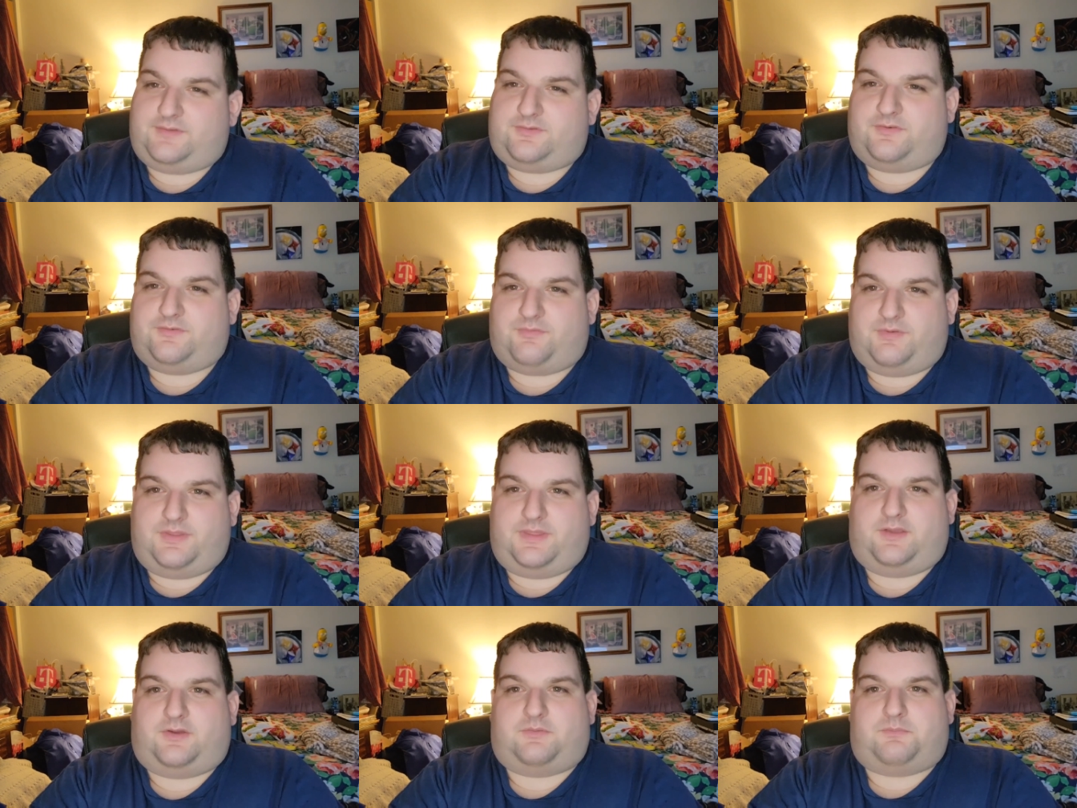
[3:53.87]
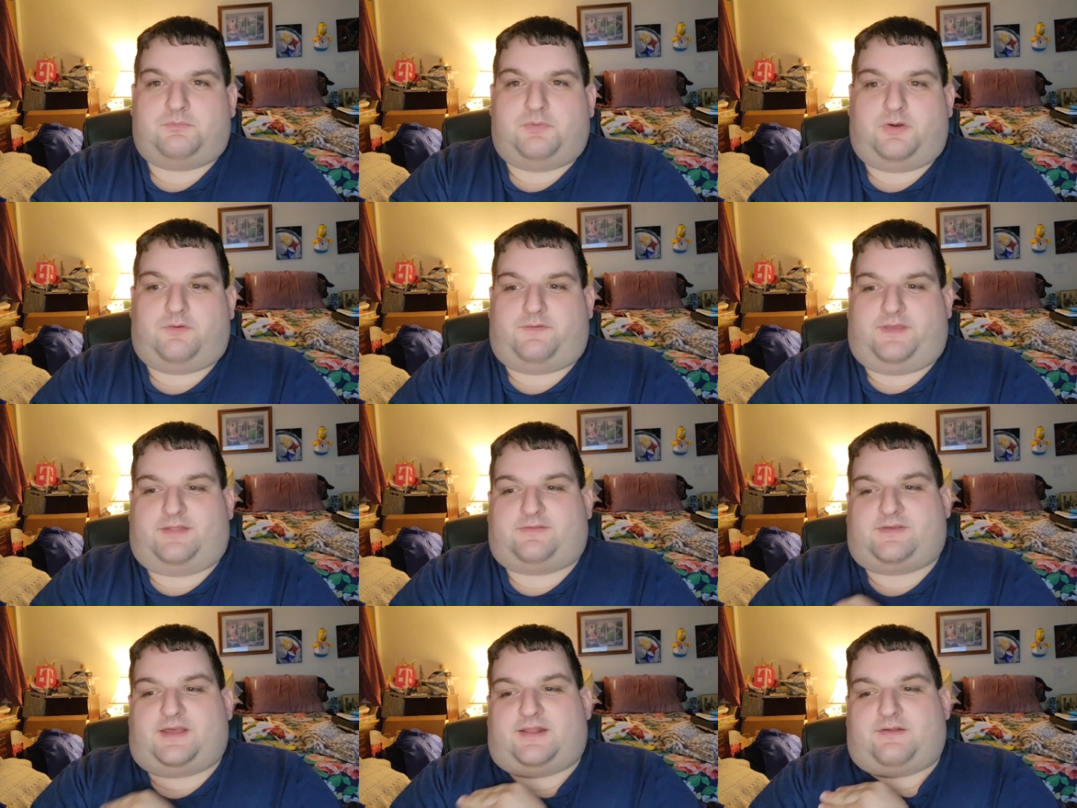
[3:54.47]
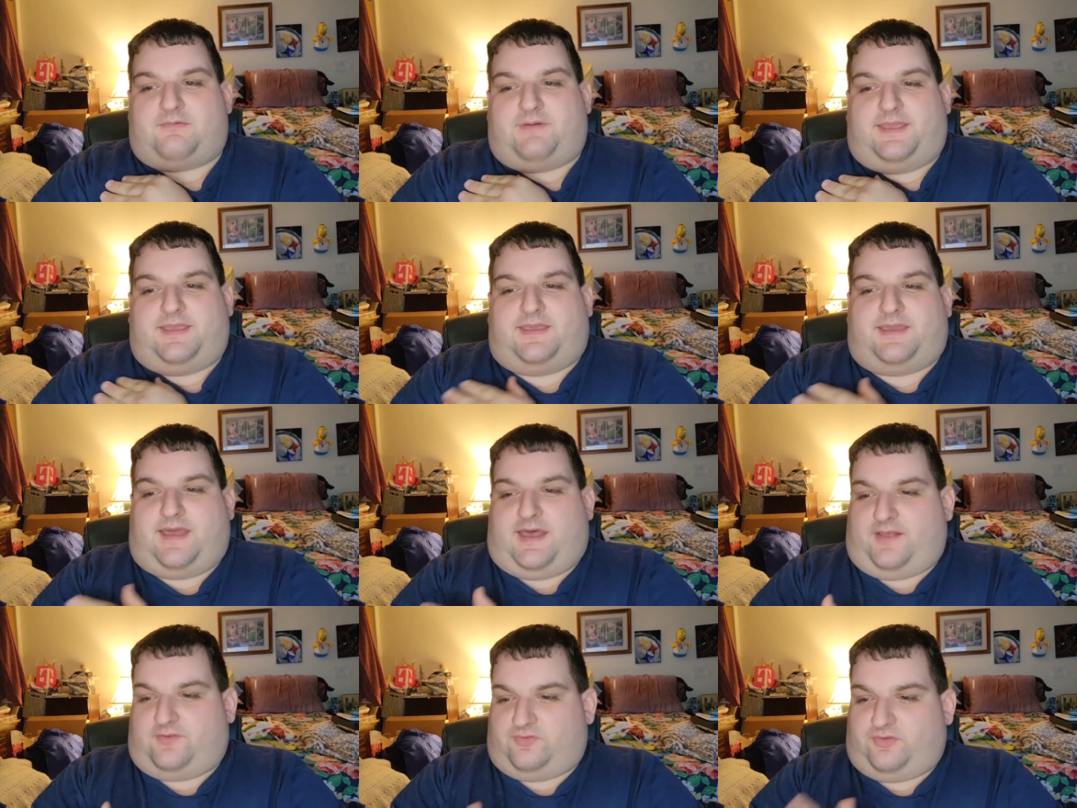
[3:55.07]
it's a really good movie. It's got a great
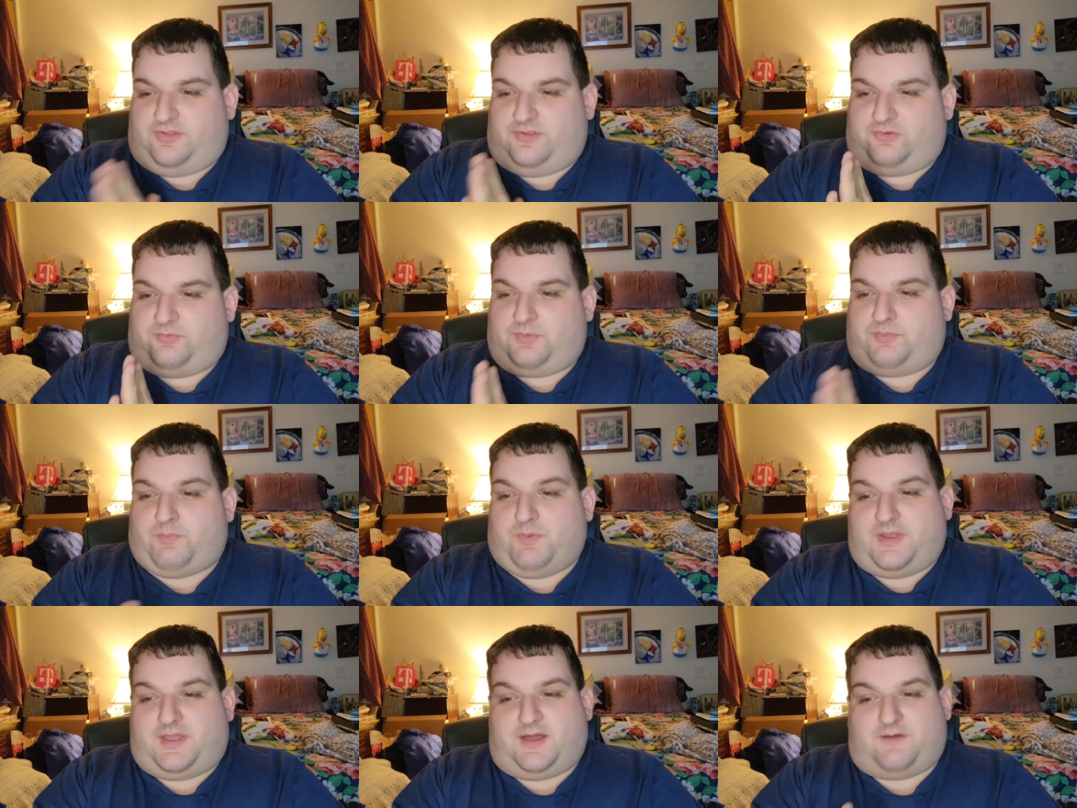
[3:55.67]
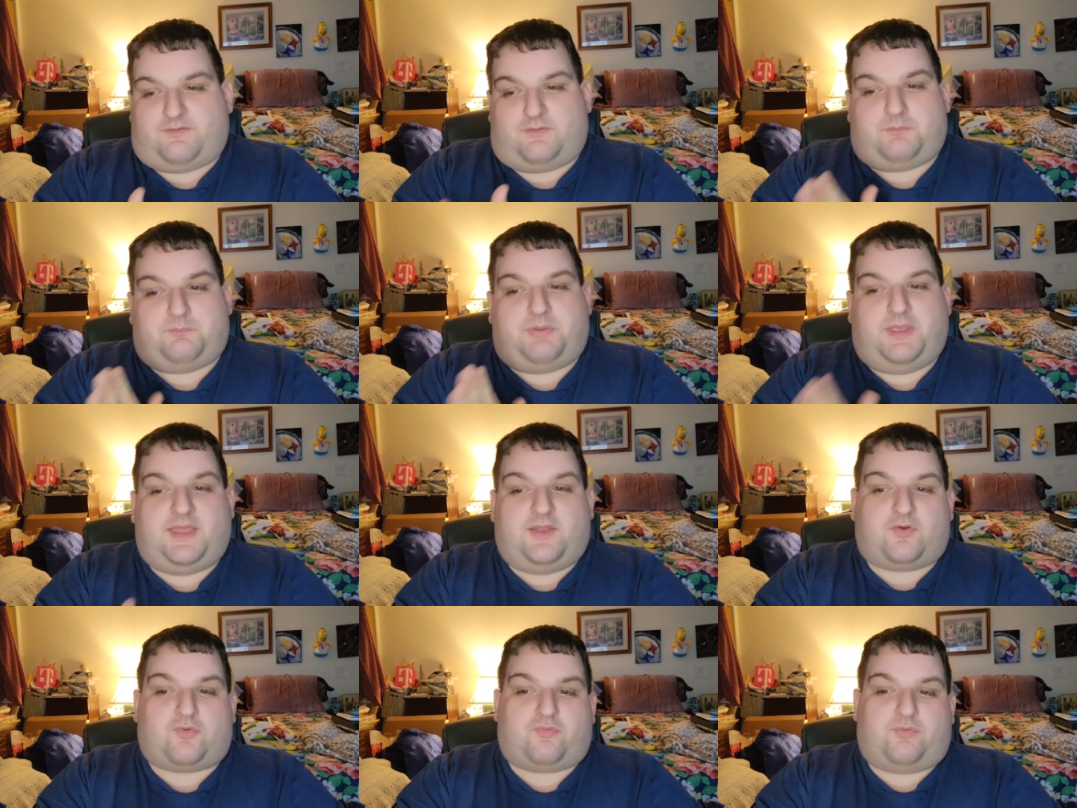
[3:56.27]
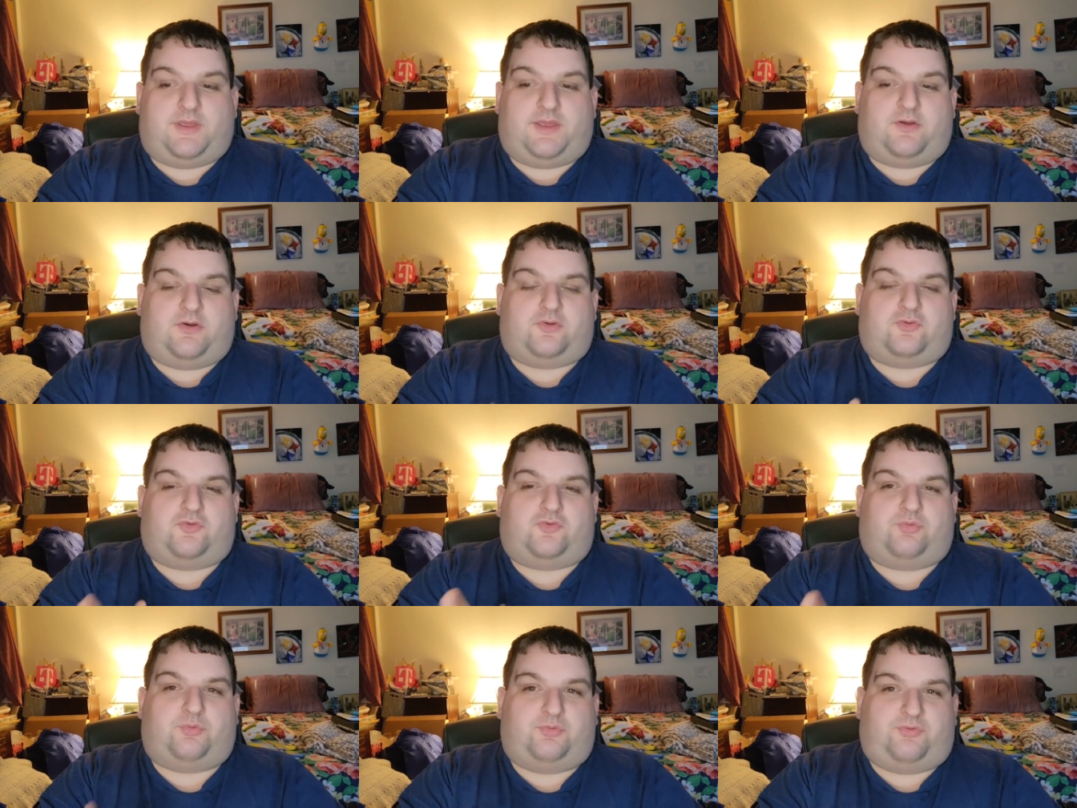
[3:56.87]
cast, Elizabeth McGovern, Peter
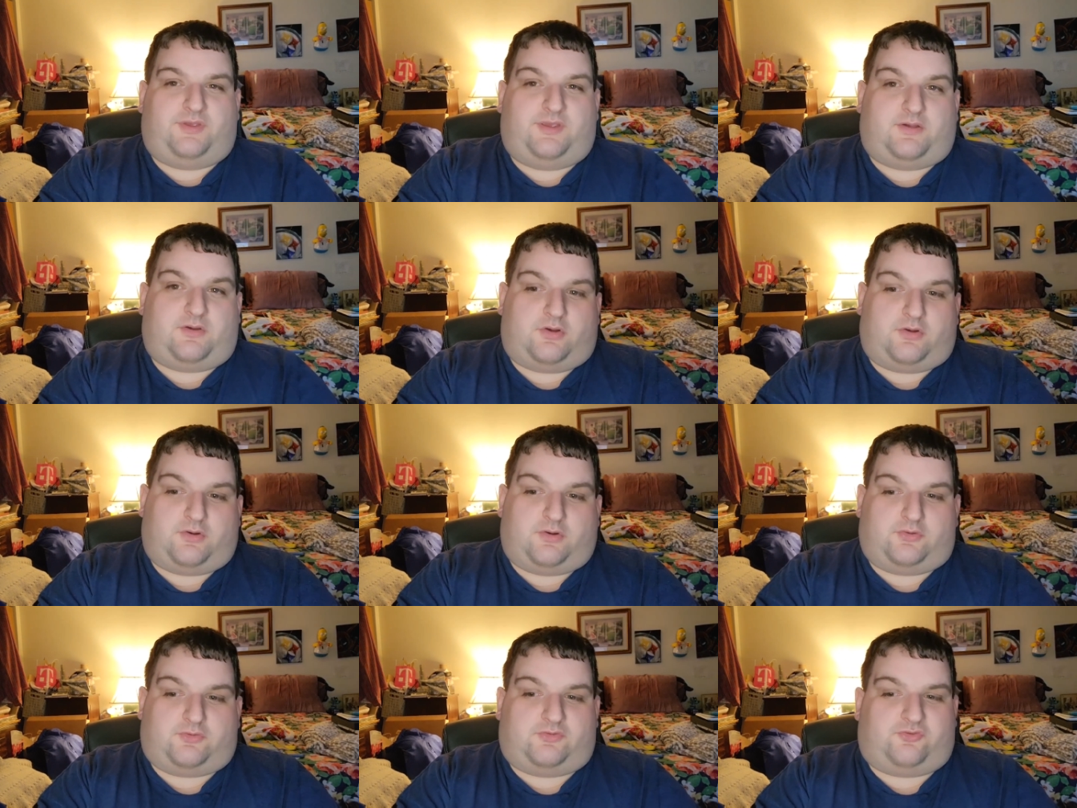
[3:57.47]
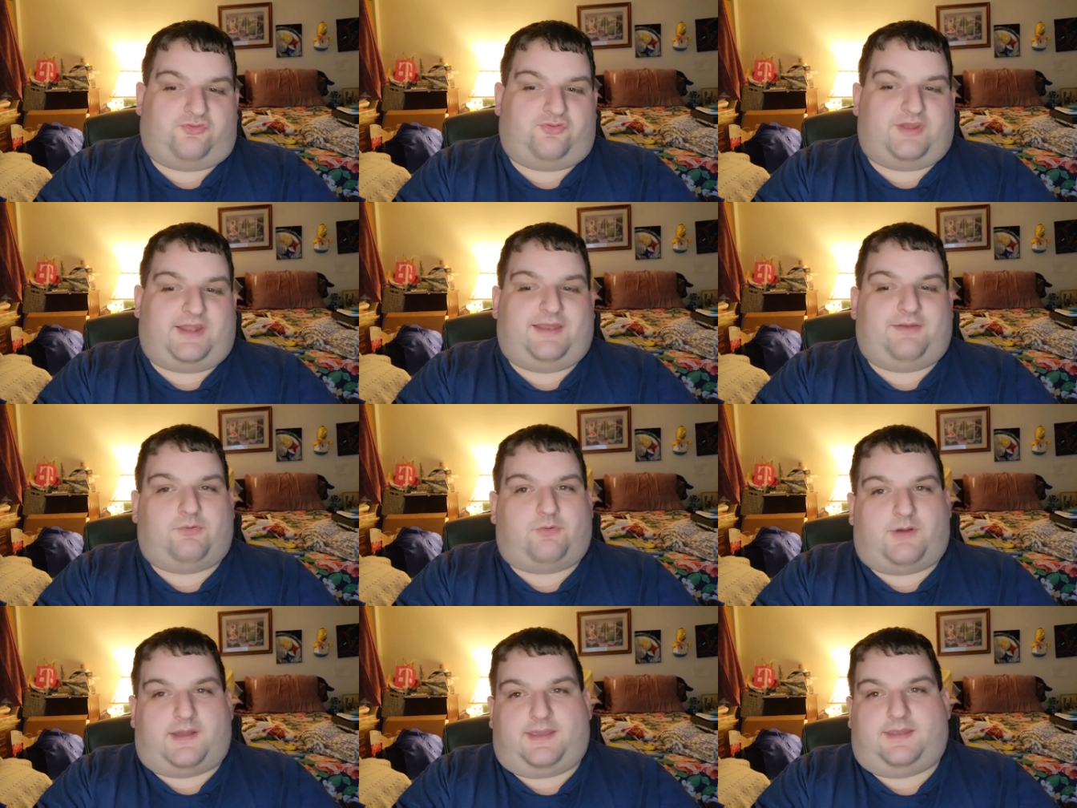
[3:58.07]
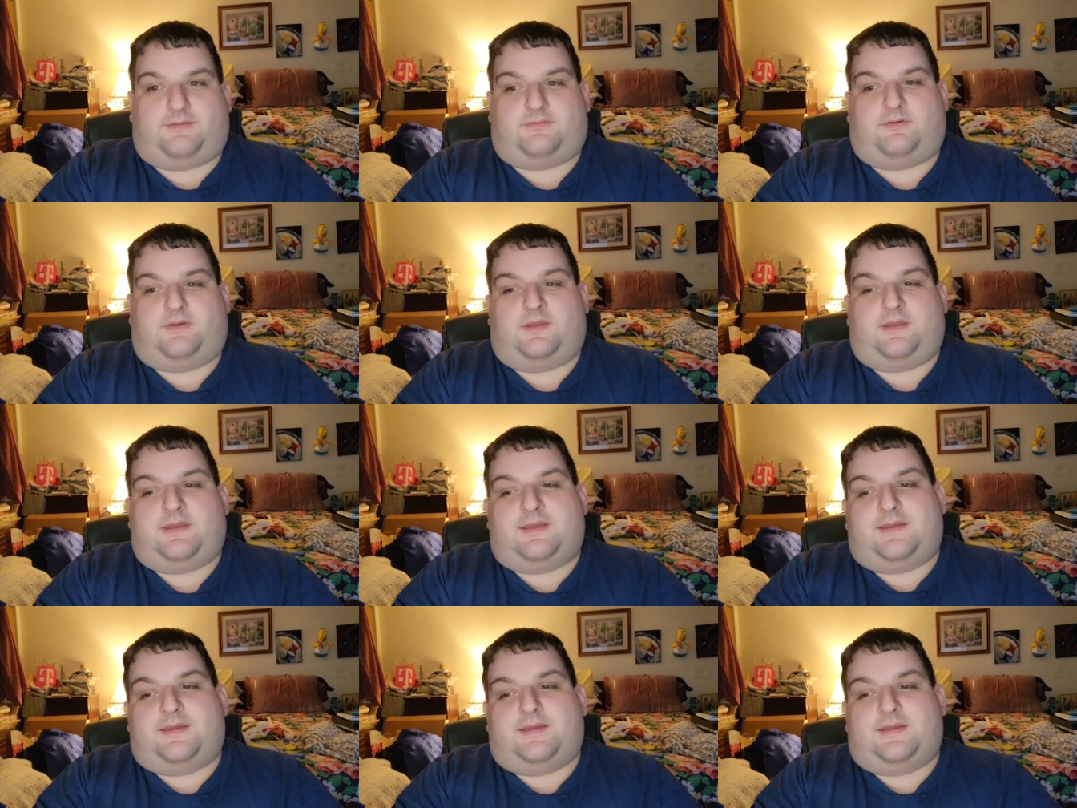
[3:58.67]
Riegert, Susie Kurtz, Jenny Wright,